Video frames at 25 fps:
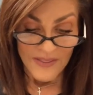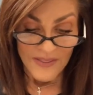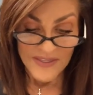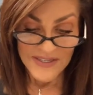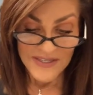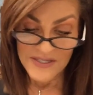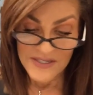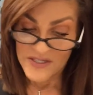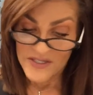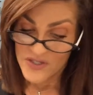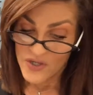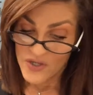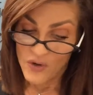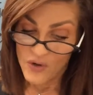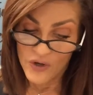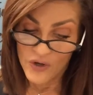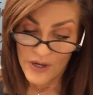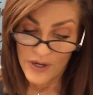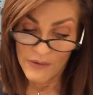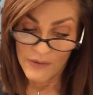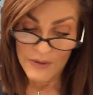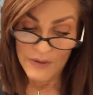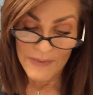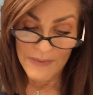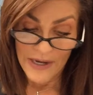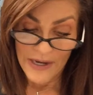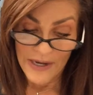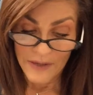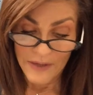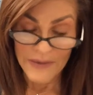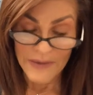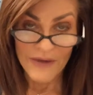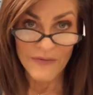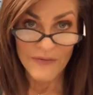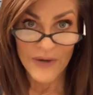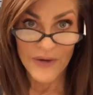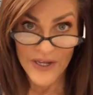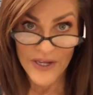This is so good. It reminded
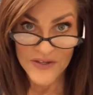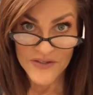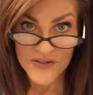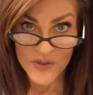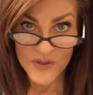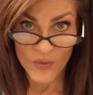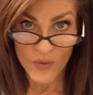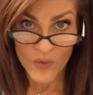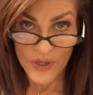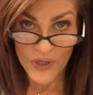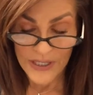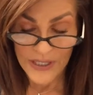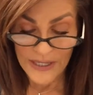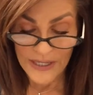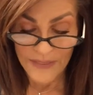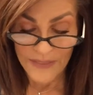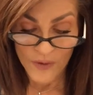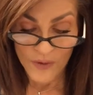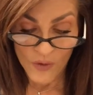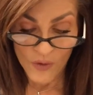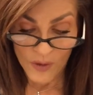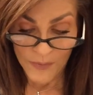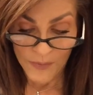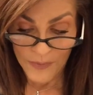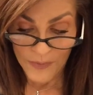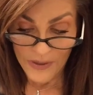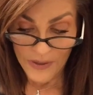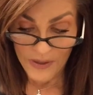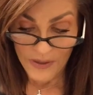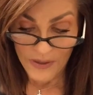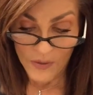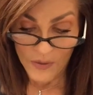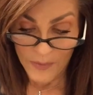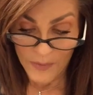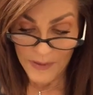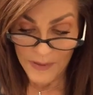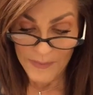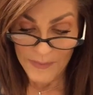me of when I used to work in the corporate
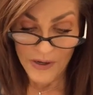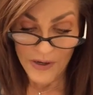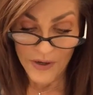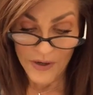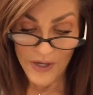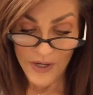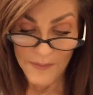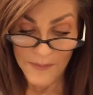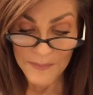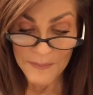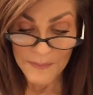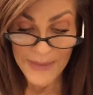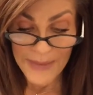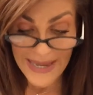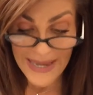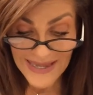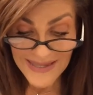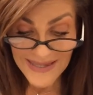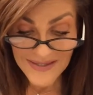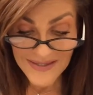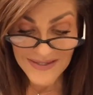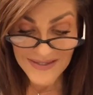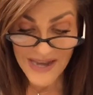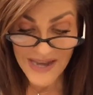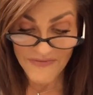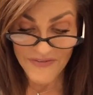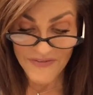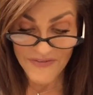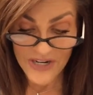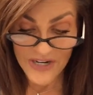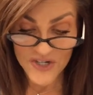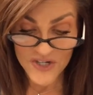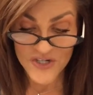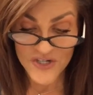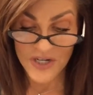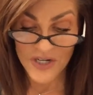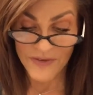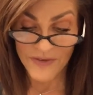corporate America. Man's
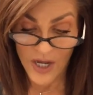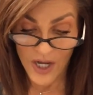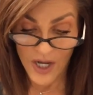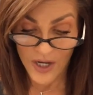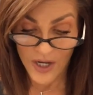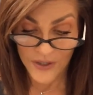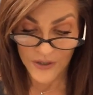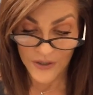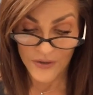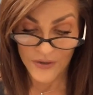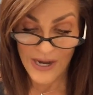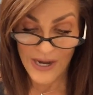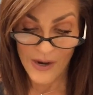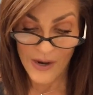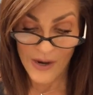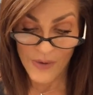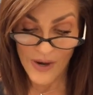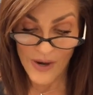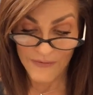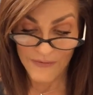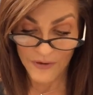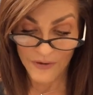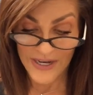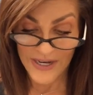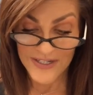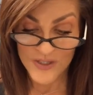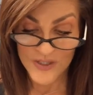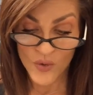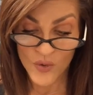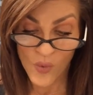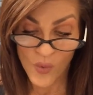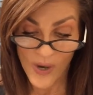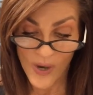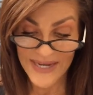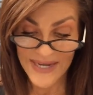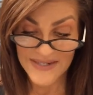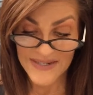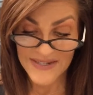definition of honor, however, is
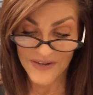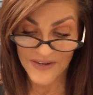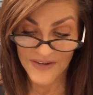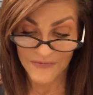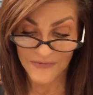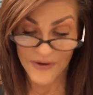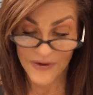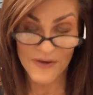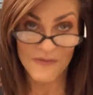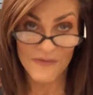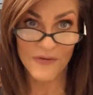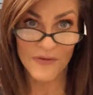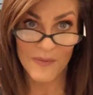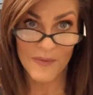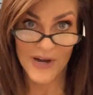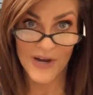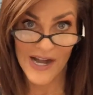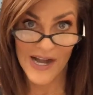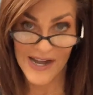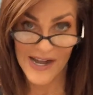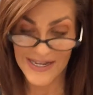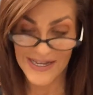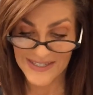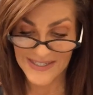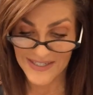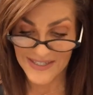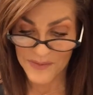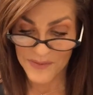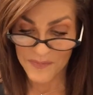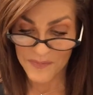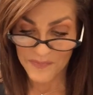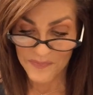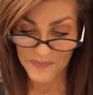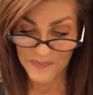quite different from God's.